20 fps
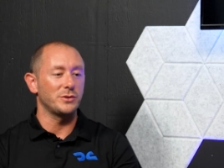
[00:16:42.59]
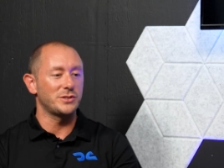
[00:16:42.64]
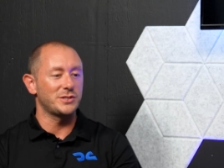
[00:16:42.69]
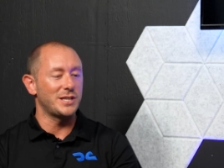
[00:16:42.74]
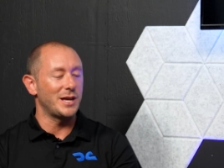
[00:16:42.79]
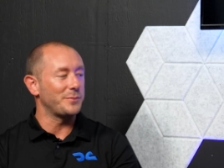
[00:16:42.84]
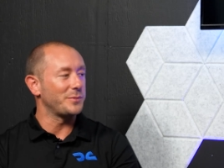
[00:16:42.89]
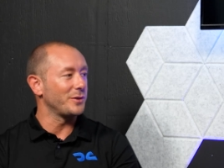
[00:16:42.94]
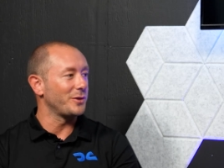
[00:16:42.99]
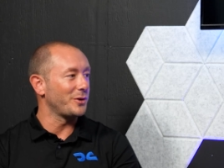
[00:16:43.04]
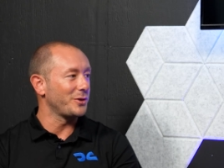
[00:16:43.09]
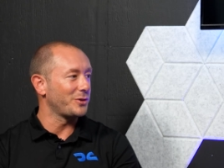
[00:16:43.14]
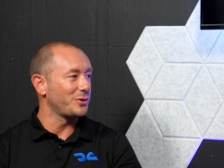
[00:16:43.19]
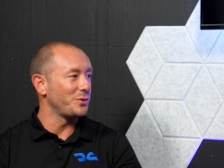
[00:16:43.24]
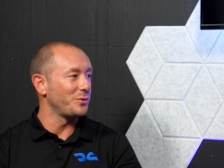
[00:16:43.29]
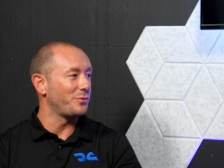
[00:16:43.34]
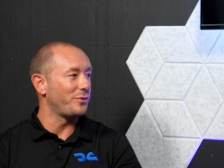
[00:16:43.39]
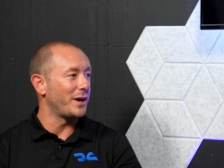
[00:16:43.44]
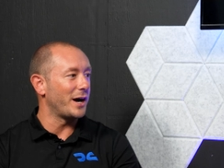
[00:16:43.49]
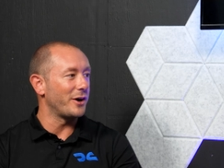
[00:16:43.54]
stepped a little
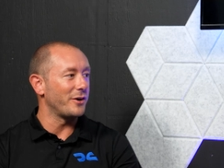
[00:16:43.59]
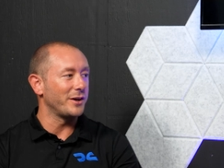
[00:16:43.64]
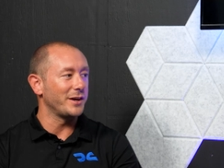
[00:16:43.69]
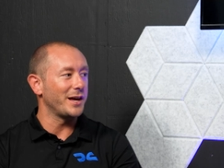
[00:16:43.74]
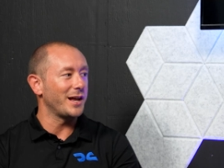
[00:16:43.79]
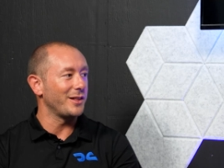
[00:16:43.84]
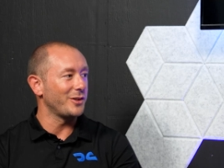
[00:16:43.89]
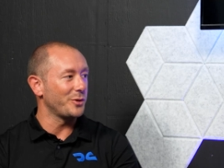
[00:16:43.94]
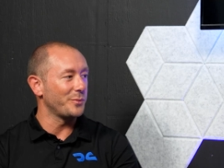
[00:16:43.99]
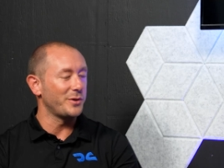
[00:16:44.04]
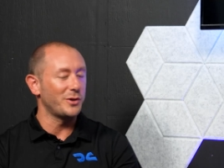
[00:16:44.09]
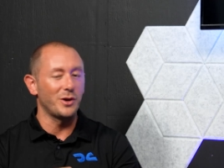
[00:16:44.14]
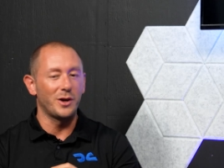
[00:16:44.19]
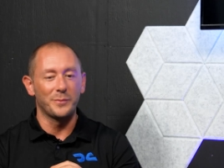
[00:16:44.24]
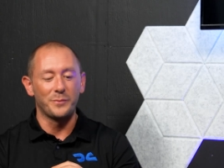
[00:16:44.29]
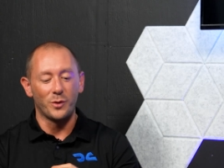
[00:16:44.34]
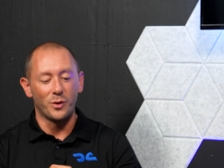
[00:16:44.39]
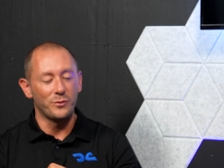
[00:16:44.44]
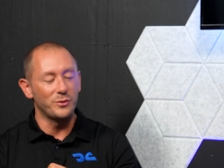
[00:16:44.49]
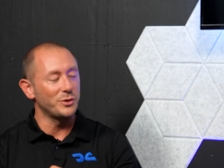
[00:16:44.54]
too far and got a little bit
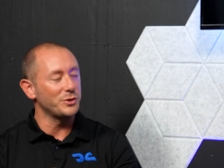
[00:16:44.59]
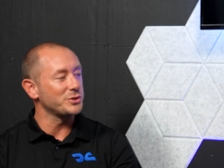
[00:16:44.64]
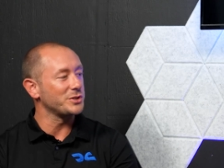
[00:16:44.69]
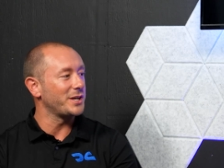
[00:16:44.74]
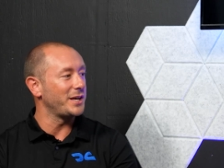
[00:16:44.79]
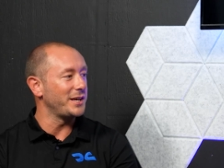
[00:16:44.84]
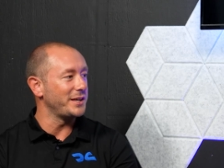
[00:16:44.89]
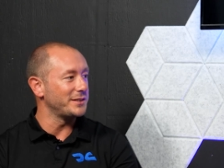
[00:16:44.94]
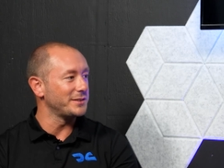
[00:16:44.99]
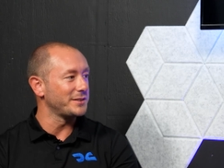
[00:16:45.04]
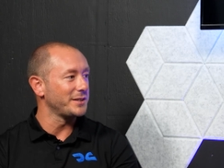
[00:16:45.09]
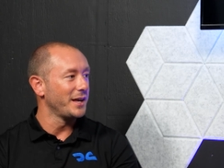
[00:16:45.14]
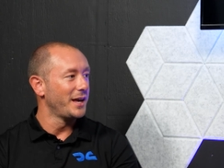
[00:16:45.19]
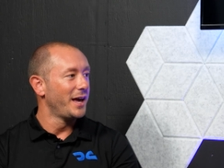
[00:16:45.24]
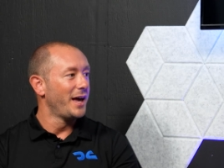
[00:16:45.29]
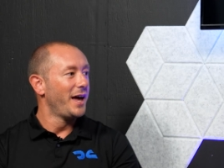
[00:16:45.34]
up over your skis.